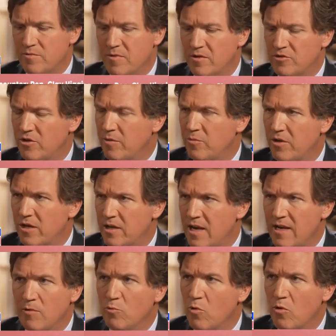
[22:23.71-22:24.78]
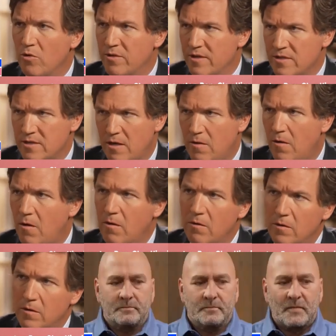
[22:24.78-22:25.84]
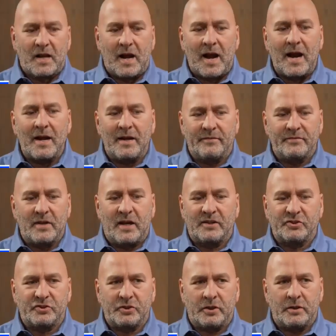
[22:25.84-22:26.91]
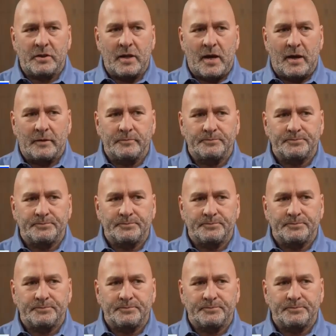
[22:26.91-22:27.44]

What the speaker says: military played any role in this at all? I have not seen that.